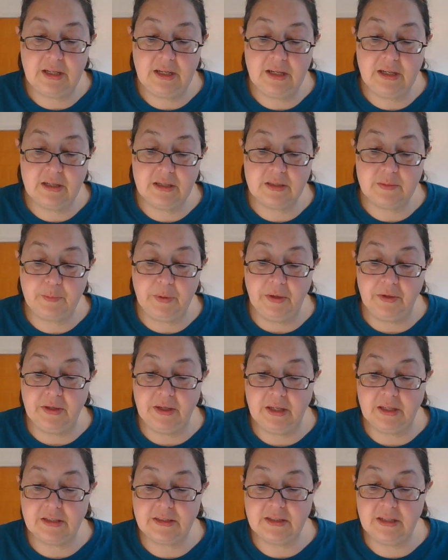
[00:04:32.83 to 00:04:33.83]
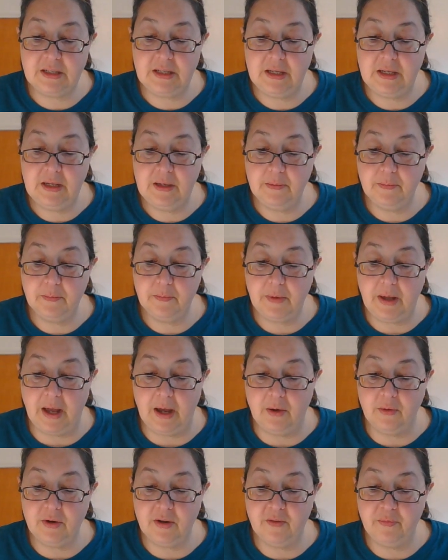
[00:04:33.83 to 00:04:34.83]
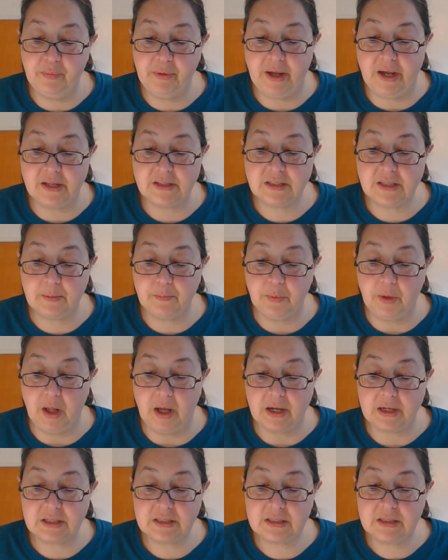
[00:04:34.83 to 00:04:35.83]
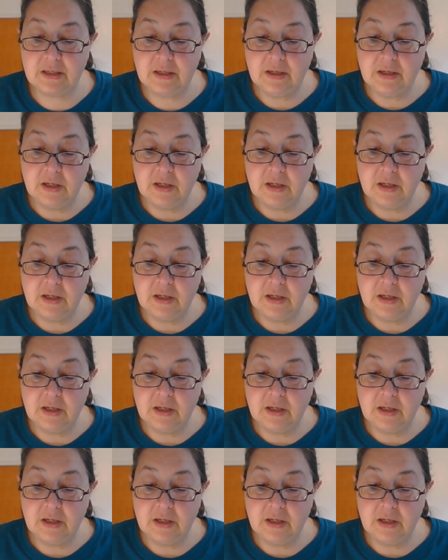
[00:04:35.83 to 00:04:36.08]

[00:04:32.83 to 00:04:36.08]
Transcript: is building a city out of plastic blocks.